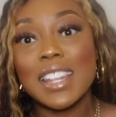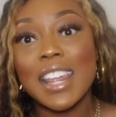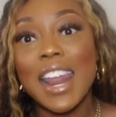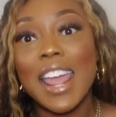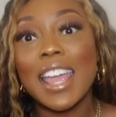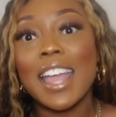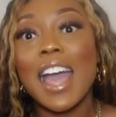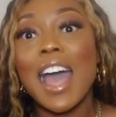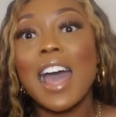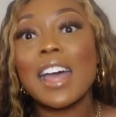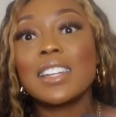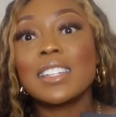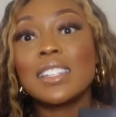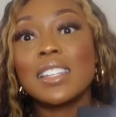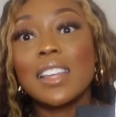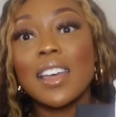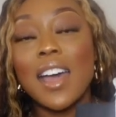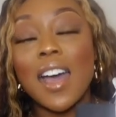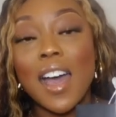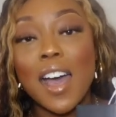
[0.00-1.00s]
that I got
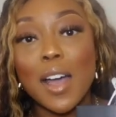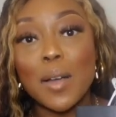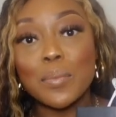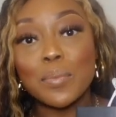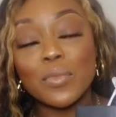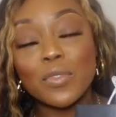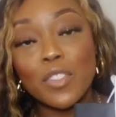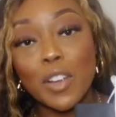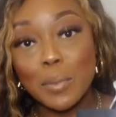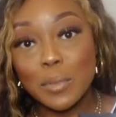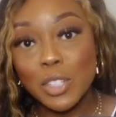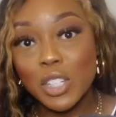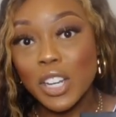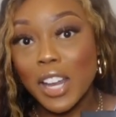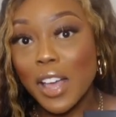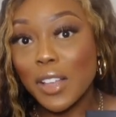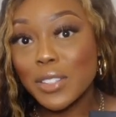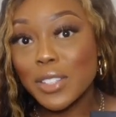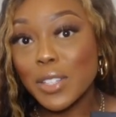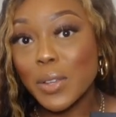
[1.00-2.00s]
from Chanel.